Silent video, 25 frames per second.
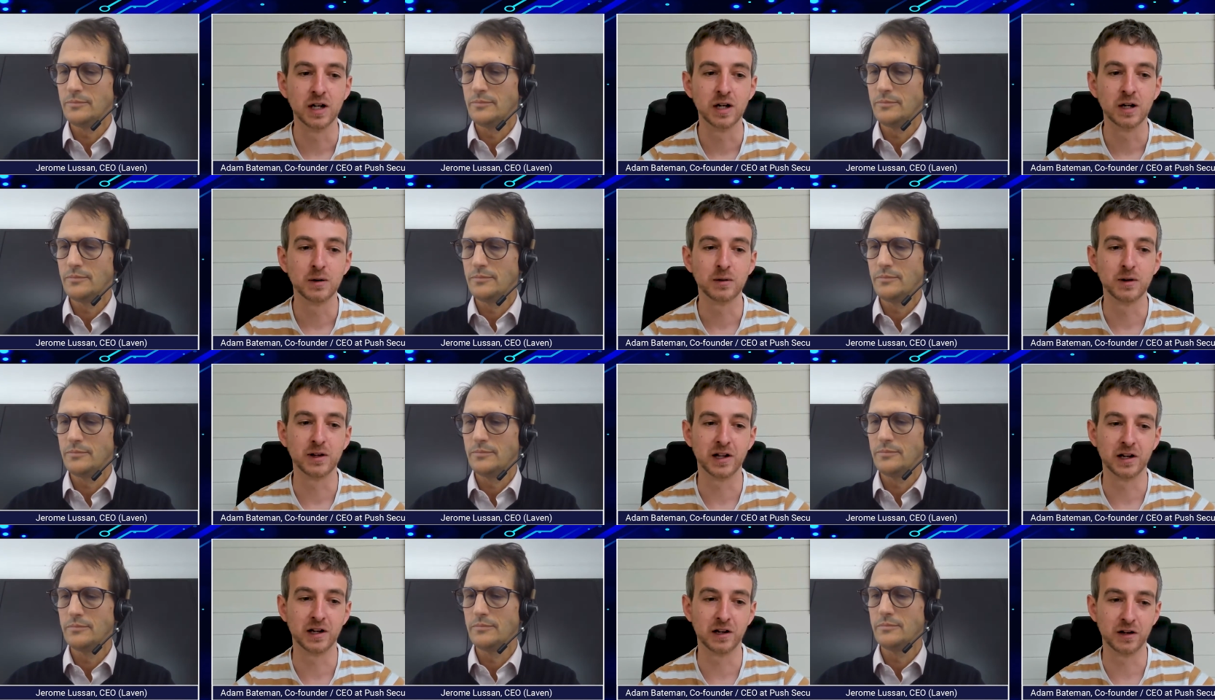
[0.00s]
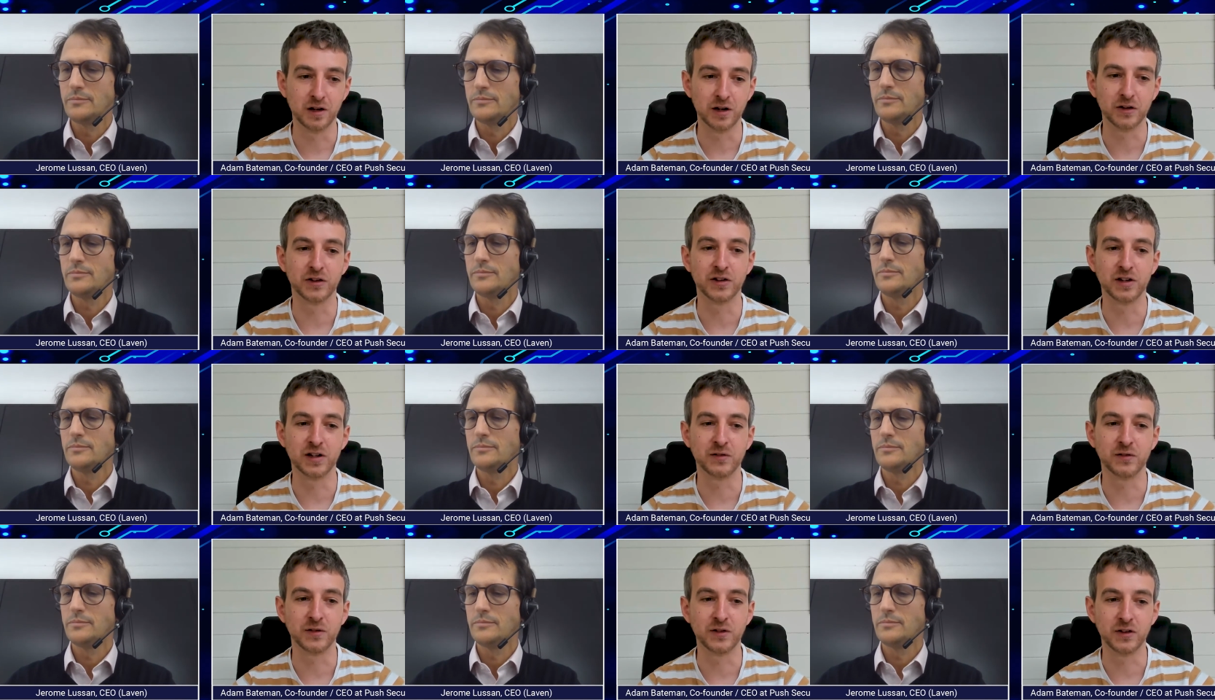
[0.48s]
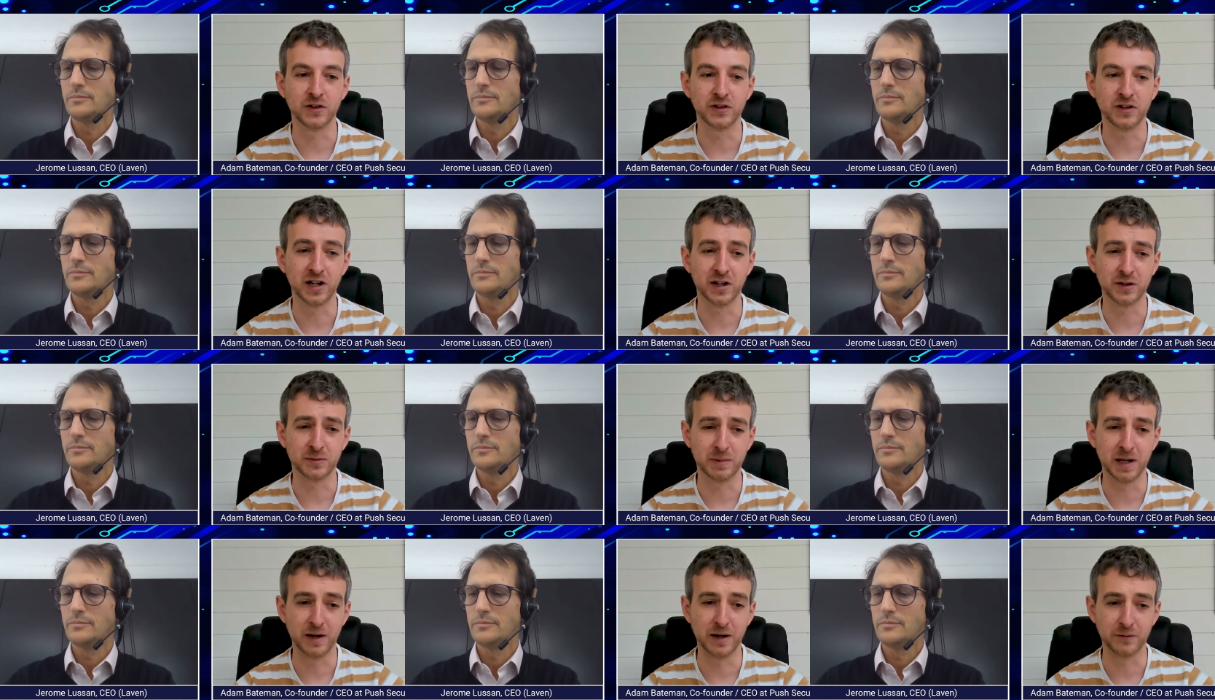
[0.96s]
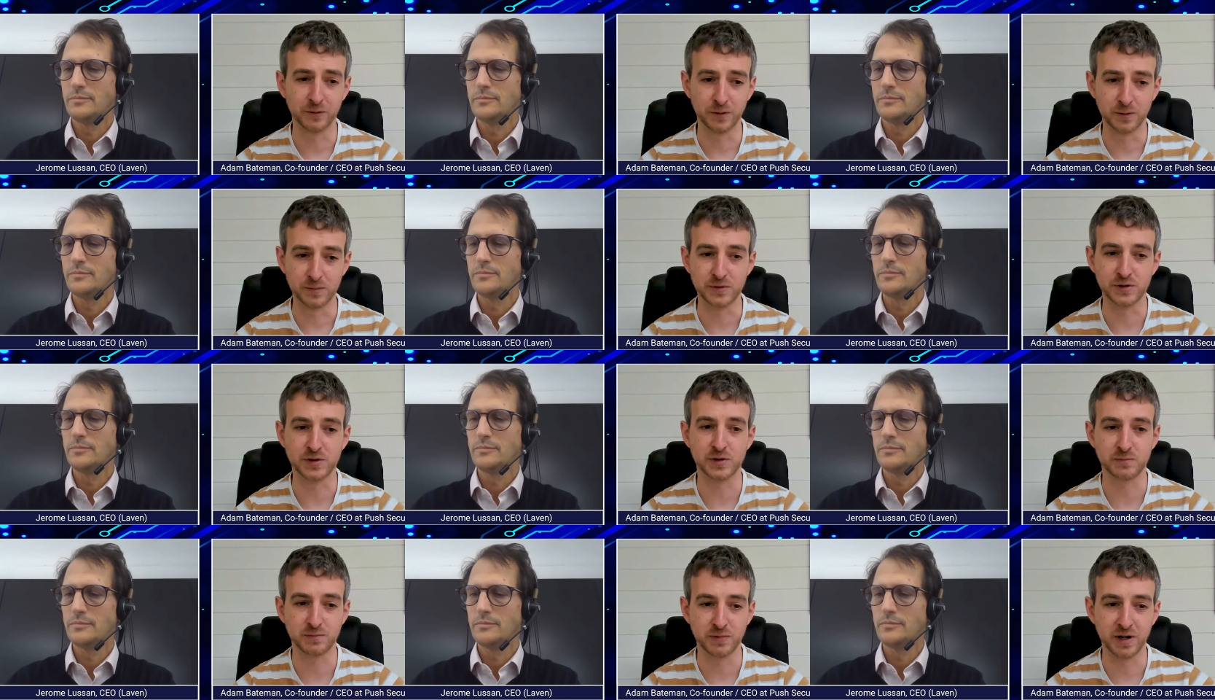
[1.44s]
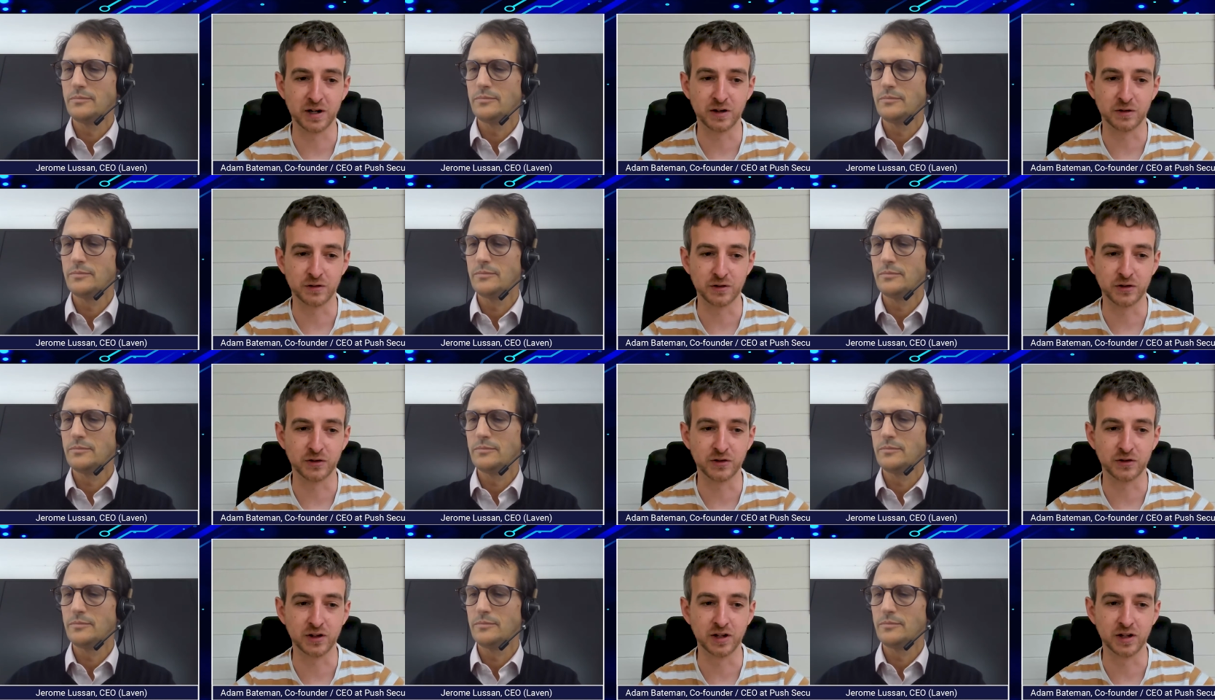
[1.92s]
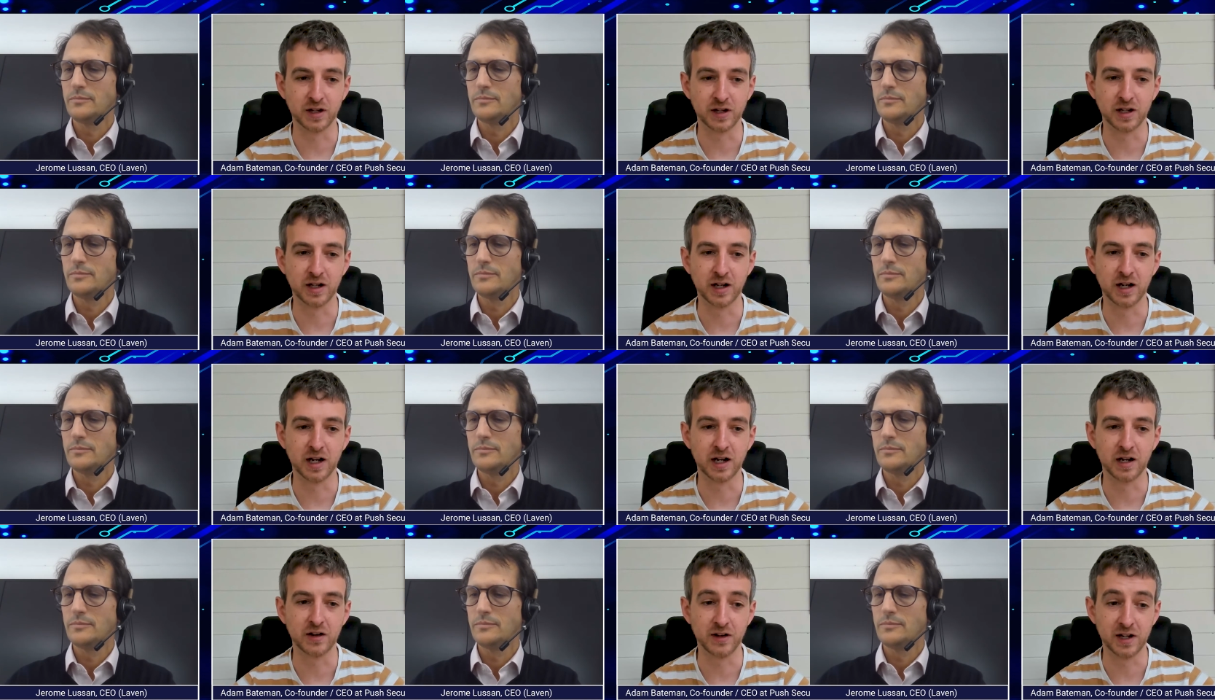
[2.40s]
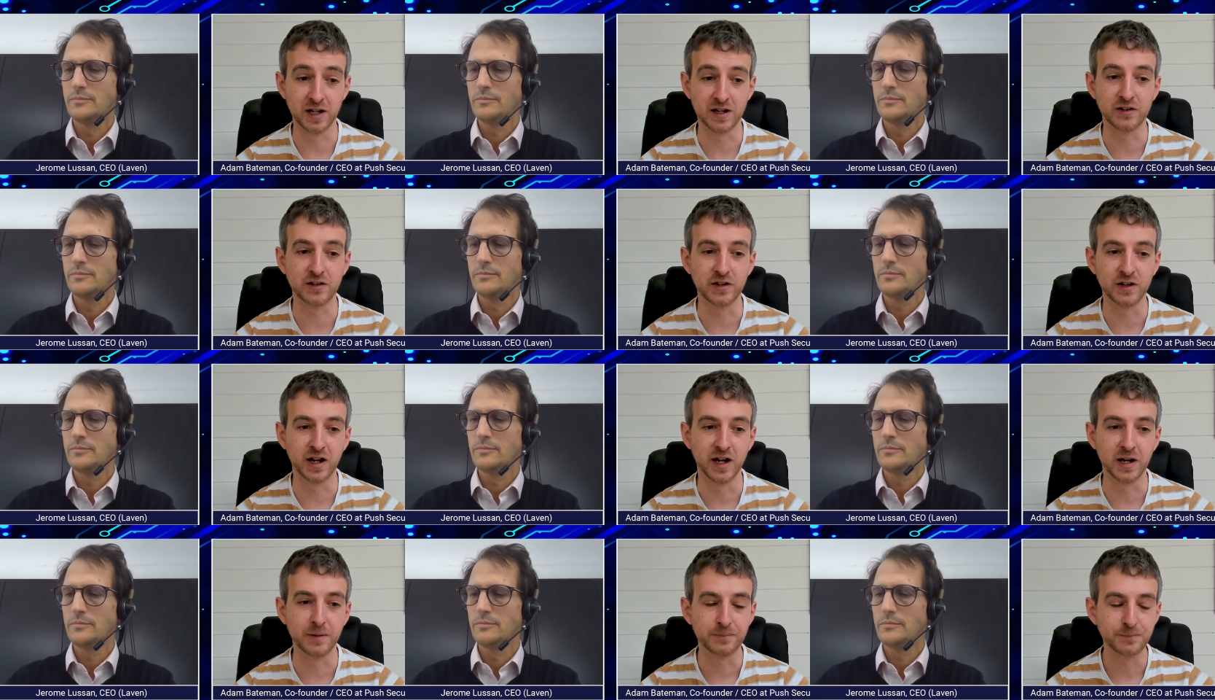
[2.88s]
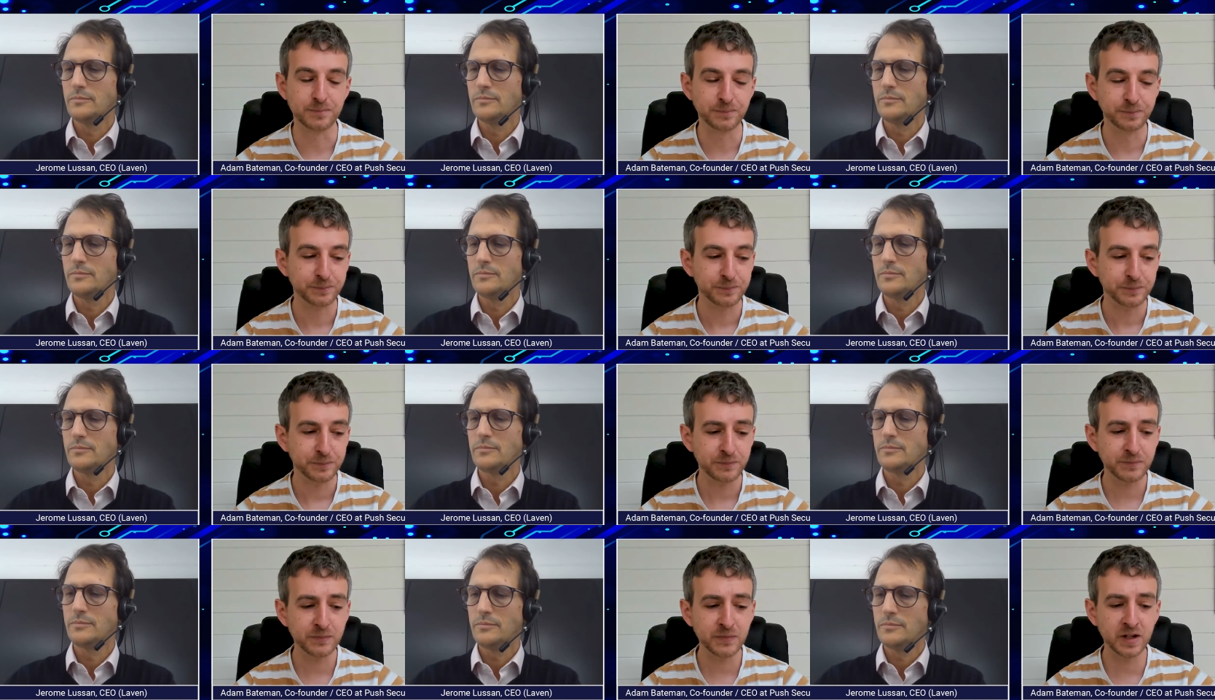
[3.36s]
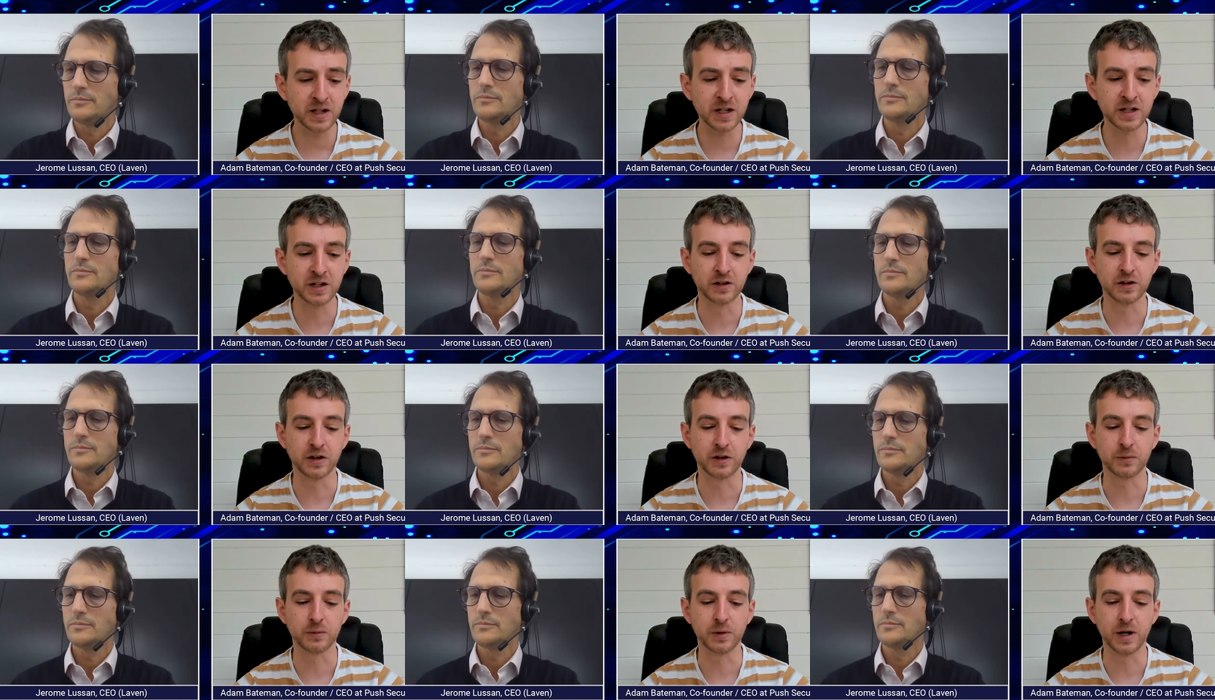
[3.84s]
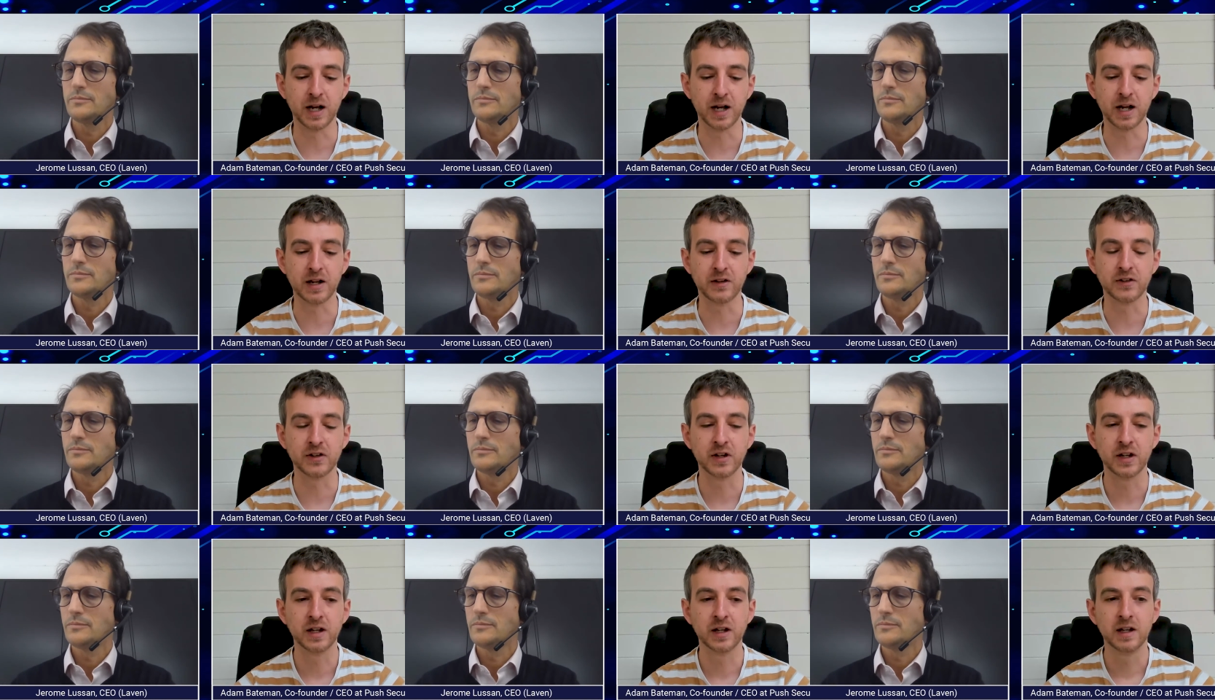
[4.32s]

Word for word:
Speaker 1: where there are lots of different SaaS platforms spread across the uh, the internet in a lot of ways.